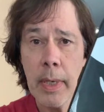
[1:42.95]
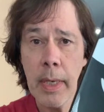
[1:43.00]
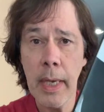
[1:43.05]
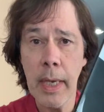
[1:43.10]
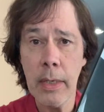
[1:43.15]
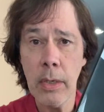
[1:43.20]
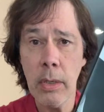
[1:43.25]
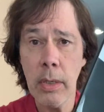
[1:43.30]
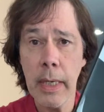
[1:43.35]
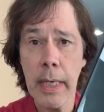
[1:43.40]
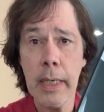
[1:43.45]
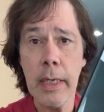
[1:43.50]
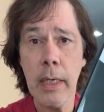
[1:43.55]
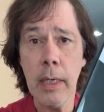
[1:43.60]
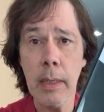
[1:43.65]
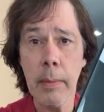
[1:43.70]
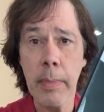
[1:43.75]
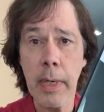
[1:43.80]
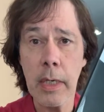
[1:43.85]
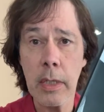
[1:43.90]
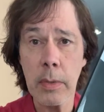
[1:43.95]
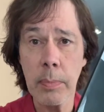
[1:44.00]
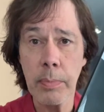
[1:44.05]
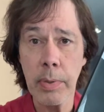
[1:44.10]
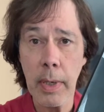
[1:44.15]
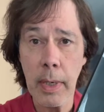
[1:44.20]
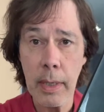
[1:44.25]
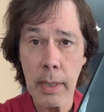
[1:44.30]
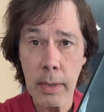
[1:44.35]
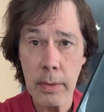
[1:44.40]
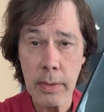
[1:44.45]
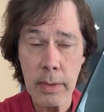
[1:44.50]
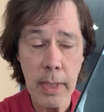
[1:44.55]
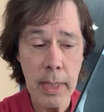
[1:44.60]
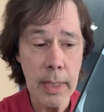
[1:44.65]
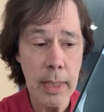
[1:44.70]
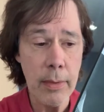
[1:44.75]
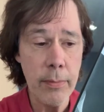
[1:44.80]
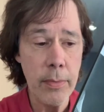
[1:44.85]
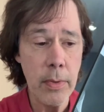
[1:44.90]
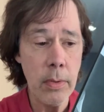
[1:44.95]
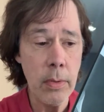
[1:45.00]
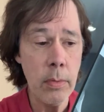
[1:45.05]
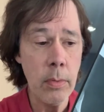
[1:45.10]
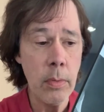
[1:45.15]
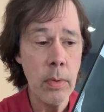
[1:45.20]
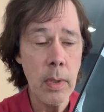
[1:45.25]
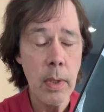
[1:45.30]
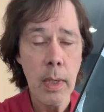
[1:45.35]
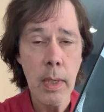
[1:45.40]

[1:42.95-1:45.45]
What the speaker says: and you like Gearbox products. They give you